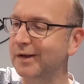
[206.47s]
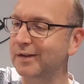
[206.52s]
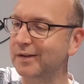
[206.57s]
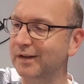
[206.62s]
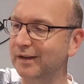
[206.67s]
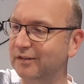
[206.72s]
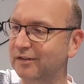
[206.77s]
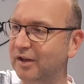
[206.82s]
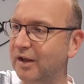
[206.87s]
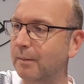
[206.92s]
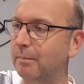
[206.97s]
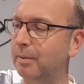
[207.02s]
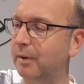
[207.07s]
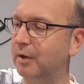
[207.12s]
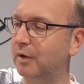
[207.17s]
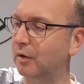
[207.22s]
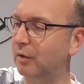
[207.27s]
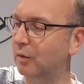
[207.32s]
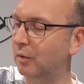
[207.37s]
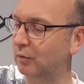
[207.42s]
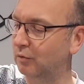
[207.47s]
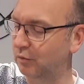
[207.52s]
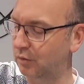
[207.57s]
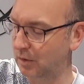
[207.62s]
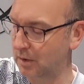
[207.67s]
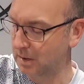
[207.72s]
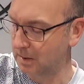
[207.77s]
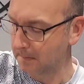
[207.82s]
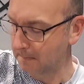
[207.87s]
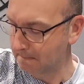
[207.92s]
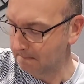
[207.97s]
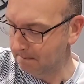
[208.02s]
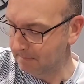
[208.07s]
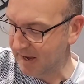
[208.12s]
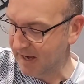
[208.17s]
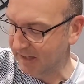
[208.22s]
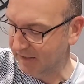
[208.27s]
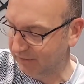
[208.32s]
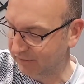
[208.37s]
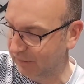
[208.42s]
the typical
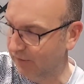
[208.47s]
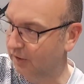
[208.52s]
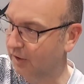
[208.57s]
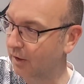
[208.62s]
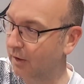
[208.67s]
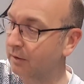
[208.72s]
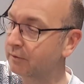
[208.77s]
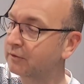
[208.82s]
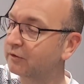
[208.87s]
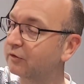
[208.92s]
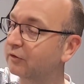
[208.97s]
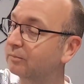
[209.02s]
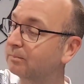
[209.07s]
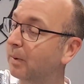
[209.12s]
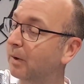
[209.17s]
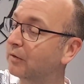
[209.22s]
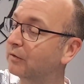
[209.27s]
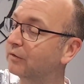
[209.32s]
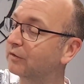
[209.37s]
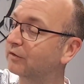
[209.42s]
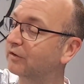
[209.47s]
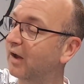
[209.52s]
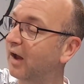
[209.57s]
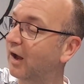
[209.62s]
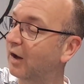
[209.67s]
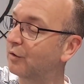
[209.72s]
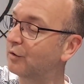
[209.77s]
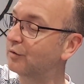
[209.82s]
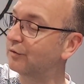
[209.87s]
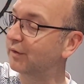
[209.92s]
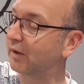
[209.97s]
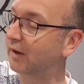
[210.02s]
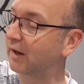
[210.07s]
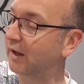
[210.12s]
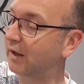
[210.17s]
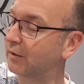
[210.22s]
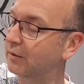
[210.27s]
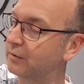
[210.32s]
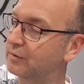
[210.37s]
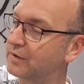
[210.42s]
Mexican sponsor
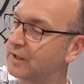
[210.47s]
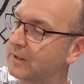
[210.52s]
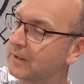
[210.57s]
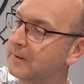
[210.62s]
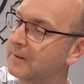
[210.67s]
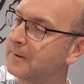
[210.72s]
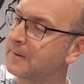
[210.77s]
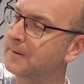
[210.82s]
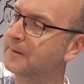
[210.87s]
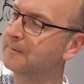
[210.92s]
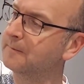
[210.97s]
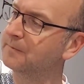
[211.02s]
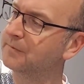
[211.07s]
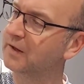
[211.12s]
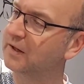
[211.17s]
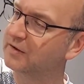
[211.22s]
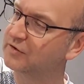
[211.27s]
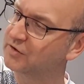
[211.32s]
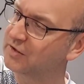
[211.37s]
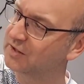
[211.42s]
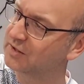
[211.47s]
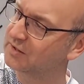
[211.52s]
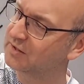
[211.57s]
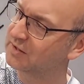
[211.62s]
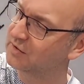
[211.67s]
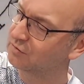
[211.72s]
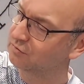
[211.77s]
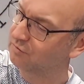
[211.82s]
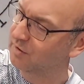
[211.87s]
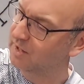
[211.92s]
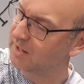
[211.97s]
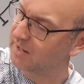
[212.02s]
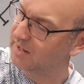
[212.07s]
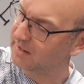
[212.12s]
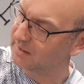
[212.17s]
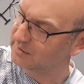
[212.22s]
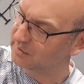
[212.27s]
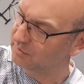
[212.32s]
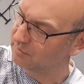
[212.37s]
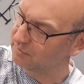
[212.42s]
overload, there's just there's
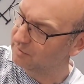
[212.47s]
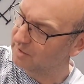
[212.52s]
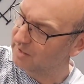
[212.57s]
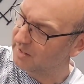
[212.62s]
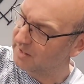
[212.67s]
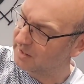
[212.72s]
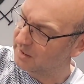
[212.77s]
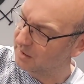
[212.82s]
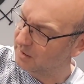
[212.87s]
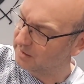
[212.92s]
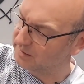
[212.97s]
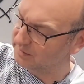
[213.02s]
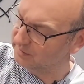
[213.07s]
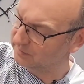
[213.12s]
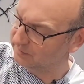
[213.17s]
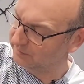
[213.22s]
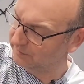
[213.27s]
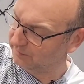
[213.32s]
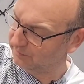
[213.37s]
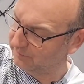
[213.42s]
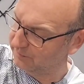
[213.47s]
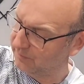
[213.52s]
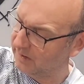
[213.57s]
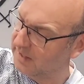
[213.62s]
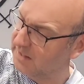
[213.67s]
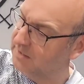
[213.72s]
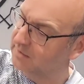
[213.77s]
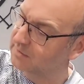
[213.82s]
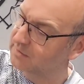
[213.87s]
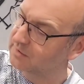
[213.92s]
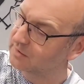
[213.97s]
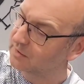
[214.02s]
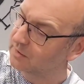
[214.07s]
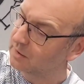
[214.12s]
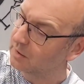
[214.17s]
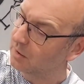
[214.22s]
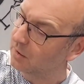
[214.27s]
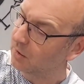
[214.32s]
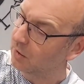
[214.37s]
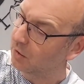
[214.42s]
a really nice faint
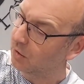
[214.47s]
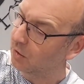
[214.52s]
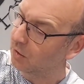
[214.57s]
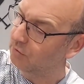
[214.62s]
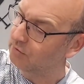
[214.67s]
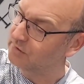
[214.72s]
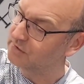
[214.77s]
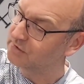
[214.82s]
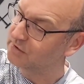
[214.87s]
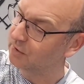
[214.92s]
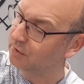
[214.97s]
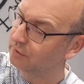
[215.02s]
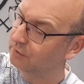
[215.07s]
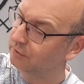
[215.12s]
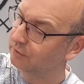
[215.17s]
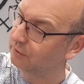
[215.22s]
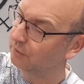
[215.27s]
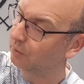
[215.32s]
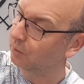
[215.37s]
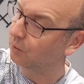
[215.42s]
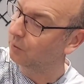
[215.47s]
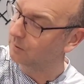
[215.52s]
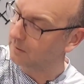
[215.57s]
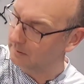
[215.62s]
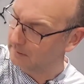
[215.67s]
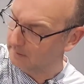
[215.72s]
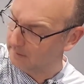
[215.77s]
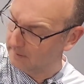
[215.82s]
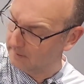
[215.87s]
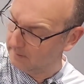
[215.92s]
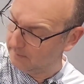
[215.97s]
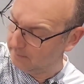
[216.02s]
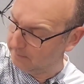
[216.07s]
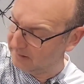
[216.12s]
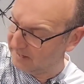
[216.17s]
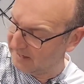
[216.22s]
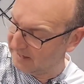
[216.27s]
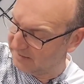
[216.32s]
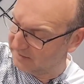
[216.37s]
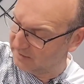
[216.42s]
horizontal
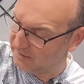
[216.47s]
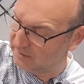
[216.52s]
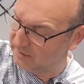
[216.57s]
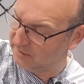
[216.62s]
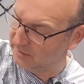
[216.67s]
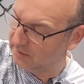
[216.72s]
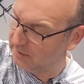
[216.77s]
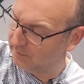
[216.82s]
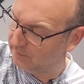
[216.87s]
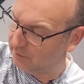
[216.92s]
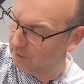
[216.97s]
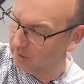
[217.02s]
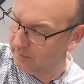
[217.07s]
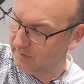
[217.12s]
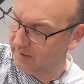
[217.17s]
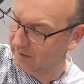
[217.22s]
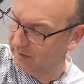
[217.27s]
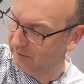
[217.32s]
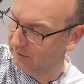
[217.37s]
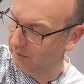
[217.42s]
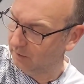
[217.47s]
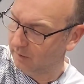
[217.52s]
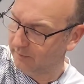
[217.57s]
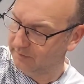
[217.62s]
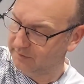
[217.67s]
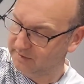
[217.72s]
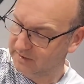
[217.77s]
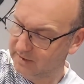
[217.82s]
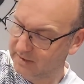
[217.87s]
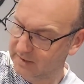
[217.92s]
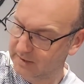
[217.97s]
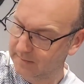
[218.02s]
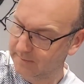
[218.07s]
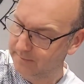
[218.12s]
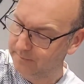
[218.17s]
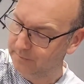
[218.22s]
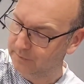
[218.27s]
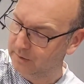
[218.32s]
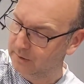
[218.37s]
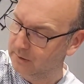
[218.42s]
pattern. So you've got this obviously
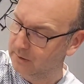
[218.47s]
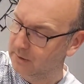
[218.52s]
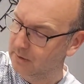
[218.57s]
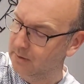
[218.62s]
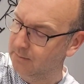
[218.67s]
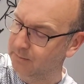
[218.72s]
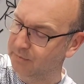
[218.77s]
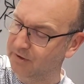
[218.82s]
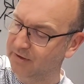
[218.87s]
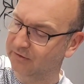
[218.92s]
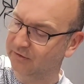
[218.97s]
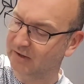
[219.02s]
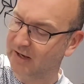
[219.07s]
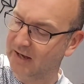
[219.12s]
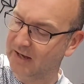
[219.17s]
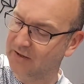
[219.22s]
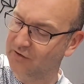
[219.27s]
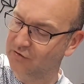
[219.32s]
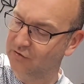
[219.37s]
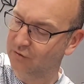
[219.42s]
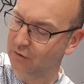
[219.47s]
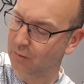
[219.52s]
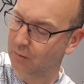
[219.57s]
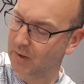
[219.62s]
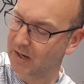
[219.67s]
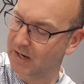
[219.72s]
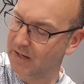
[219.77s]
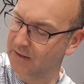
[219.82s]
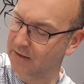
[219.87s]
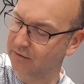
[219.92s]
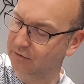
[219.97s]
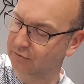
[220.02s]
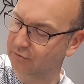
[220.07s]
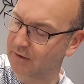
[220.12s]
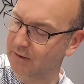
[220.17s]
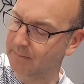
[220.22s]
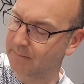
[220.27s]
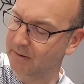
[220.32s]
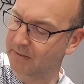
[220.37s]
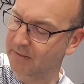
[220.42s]
breast cancer awareness
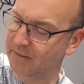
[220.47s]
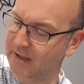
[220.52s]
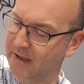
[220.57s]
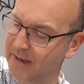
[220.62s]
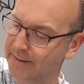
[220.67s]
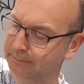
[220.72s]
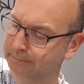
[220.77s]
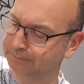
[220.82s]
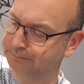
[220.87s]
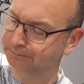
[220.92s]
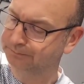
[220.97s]
ribbon there